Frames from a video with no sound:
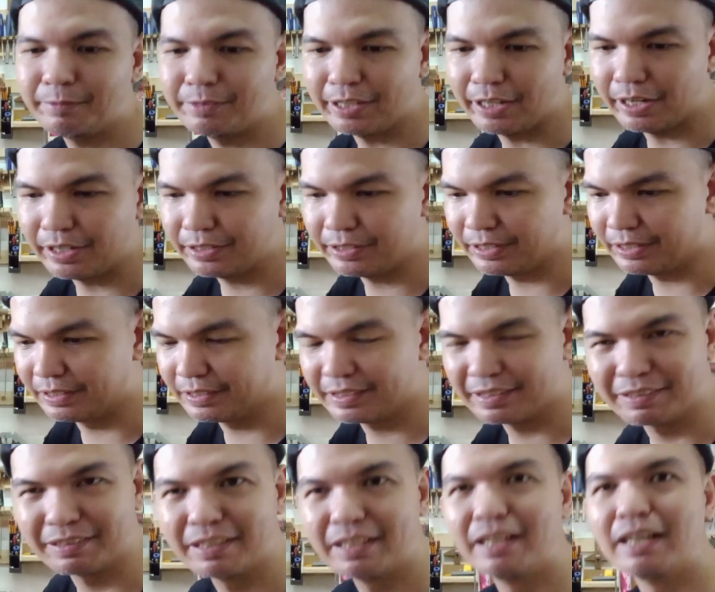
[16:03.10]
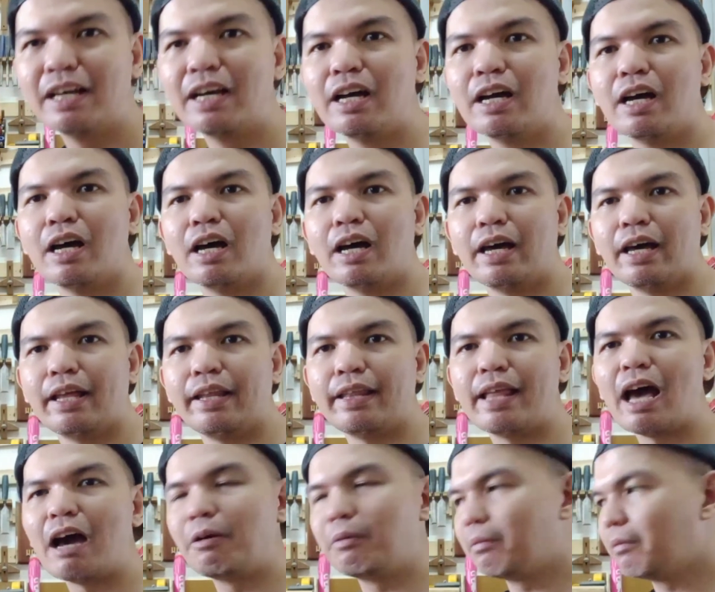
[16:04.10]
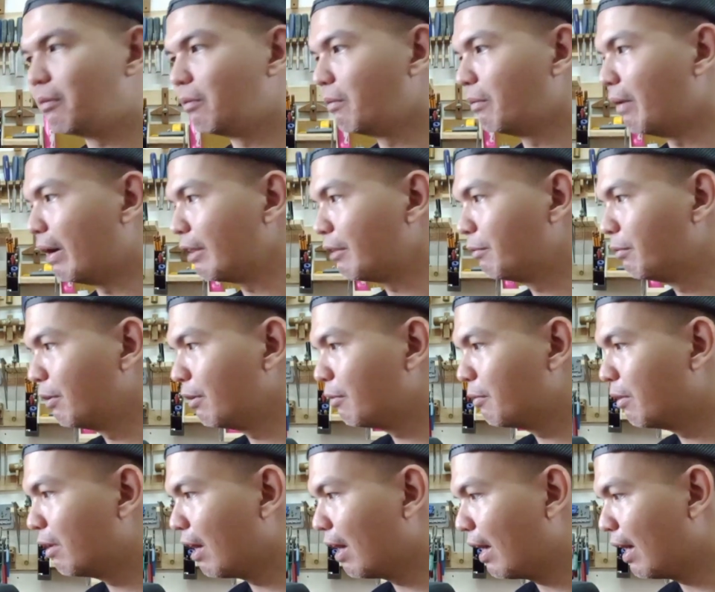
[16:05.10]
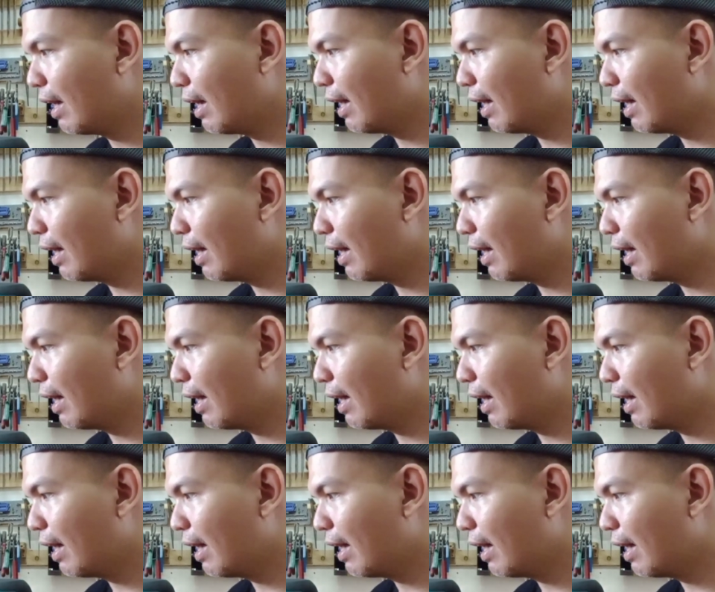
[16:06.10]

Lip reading: game changers. Now, what would